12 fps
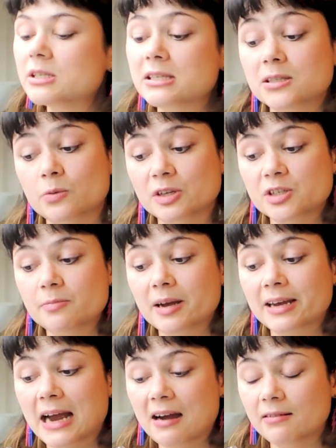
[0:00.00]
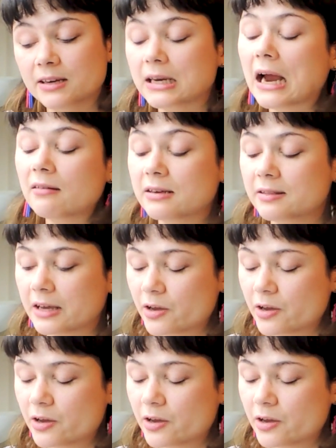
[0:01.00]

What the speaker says: This is a question by Carolyn. Carolyn,